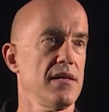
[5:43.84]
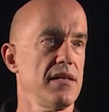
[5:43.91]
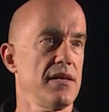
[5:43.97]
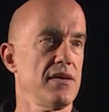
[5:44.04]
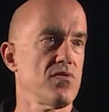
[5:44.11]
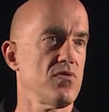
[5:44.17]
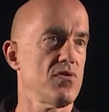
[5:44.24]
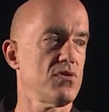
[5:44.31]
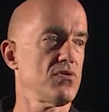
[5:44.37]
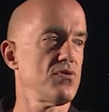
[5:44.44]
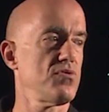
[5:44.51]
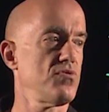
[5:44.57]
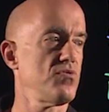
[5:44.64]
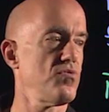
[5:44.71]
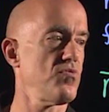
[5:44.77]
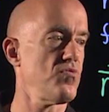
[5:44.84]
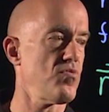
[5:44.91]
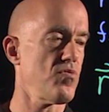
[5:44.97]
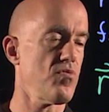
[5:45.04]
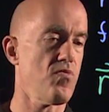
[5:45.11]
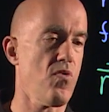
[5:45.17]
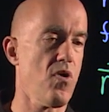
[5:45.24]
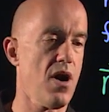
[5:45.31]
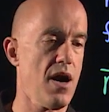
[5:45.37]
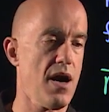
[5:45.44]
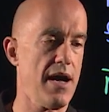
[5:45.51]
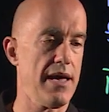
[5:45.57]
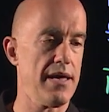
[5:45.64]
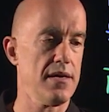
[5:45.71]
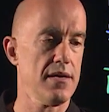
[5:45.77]
equal to
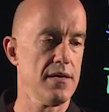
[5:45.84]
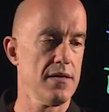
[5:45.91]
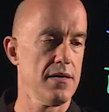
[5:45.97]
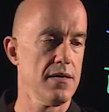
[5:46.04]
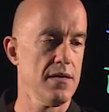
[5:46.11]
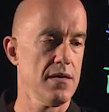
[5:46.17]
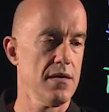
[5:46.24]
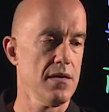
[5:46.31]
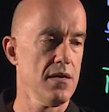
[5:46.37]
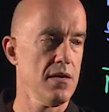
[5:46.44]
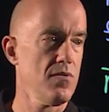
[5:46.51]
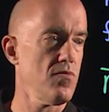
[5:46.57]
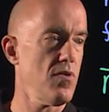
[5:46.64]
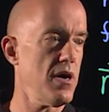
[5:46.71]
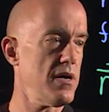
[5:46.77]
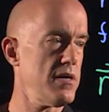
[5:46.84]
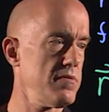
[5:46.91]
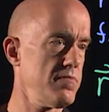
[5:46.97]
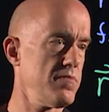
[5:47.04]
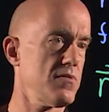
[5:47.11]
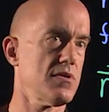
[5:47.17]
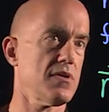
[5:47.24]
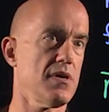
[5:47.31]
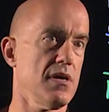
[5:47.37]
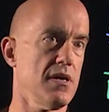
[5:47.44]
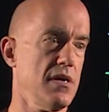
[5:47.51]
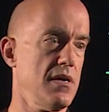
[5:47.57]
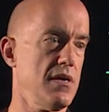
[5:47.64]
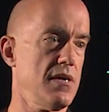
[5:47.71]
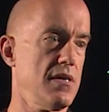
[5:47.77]
y? Well,
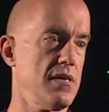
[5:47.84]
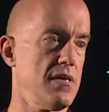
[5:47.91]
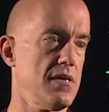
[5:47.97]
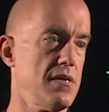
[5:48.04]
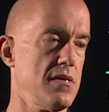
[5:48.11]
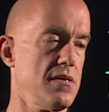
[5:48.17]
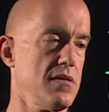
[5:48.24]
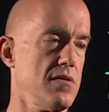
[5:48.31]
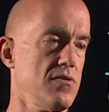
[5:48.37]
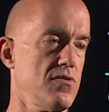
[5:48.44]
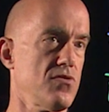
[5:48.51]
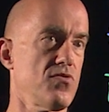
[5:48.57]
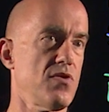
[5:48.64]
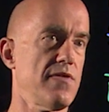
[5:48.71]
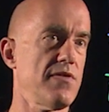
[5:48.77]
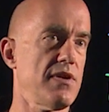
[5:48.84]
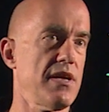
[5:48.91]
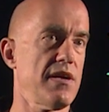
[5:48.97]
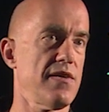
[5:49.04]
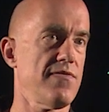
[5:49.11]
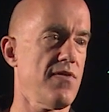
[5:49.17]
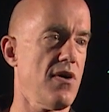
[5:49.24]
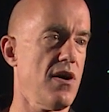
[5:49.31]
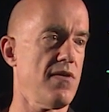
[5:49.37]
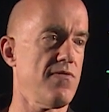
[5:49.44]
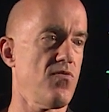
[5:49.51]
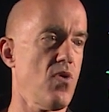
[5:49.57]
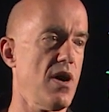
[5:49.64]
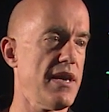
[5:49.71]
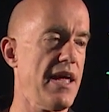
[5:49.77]
the derivative of
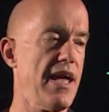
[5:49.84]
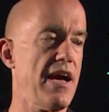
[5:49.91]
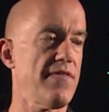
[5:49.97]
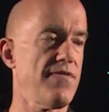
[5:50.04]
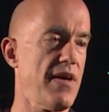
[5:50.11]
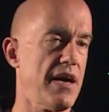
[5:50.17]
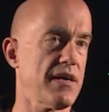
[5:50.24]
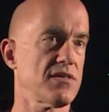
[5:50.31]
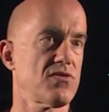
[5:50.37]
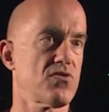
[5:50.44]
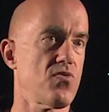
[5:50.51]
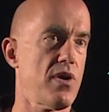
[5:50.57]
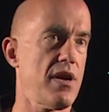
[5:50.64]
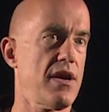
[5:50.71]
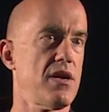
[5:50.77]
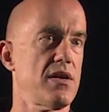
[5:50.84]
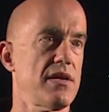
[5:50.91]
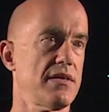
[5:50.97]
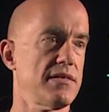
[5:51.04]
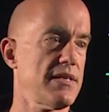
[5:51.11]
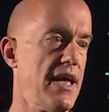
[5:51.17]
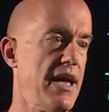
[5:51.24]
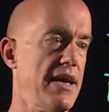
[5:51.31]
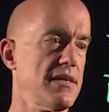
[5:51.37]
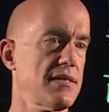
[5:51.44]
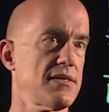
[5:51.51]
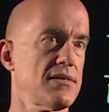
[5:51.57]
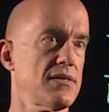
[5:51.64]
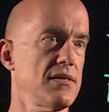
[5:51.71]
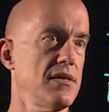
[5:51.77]
1 half x squared is
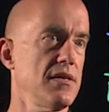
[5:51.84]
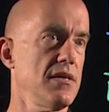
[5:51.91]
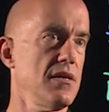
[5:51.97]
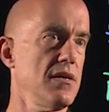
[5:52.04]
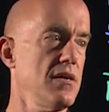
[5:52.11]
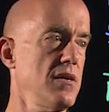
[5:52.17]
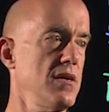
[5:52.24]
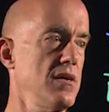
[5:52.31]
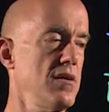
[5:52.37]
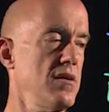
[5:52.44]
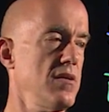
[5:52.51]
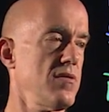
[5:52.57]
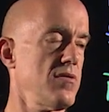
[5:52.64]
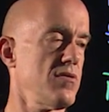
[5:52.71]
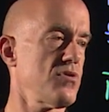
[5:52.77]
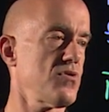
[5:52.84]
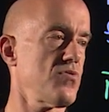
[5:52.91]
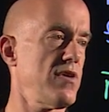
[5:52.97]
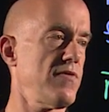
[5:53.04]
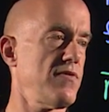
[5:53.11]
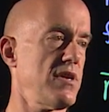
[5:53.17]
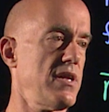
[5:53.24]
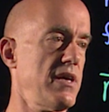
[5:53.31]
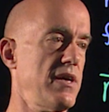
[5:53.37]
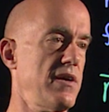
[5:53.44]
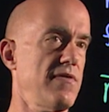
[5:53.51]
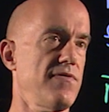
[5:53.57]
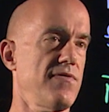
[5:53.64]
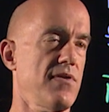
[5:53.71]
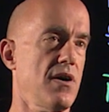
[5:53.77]
x. The
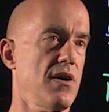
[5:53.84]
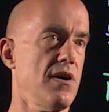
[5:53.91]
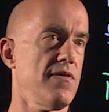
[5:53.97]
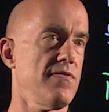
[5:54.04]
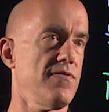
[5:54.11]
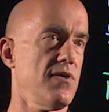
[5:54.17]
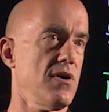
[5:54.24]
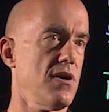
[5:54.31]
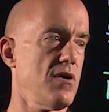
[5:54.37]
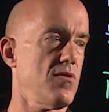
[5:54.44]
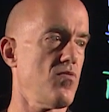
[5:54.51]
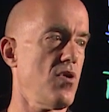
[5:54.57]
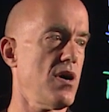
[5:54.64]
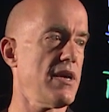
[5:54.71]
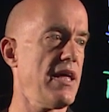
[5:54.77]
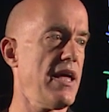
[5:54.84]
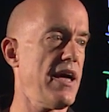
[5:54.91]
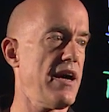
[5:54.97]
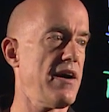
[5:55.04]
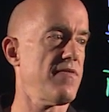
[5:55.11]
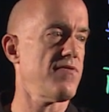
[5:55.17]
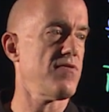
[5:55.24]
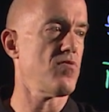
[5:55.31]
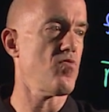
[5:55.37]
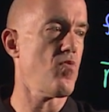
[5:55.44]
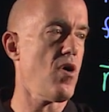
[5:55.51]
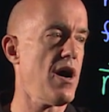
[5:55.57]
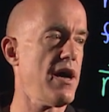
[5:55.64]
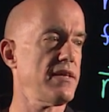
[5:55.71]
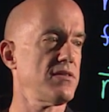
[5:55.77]
derivative of 1 half
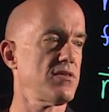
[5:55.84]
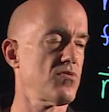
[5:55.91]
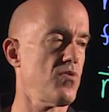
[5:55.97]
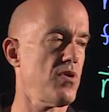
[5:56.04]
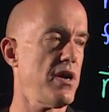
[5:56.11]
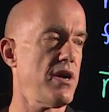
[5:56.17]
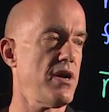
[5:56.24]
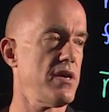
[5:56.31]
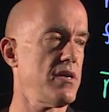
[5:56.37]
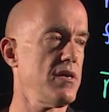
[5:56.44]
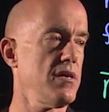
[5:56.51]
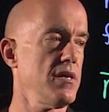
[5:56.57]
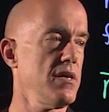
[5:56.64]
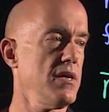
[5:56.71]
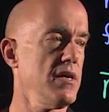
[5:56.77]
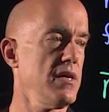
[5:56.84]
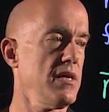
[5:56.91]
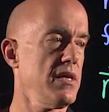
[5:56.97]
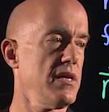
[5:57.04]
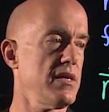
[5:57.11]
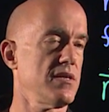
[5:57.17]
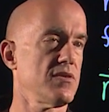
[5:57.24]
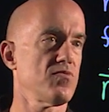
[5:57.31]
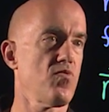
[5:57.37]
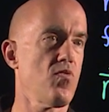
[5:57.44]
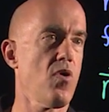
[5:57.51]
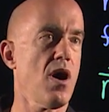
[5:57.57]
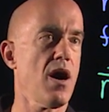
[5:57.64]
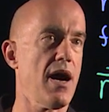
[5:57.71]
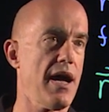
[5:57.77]
y squared is
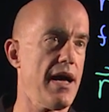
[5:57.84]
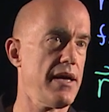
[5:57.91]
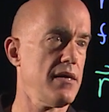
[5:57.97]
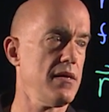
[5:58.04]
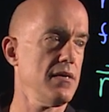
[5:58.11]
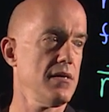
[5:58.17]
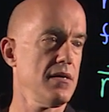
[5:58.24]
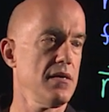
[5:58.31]
y.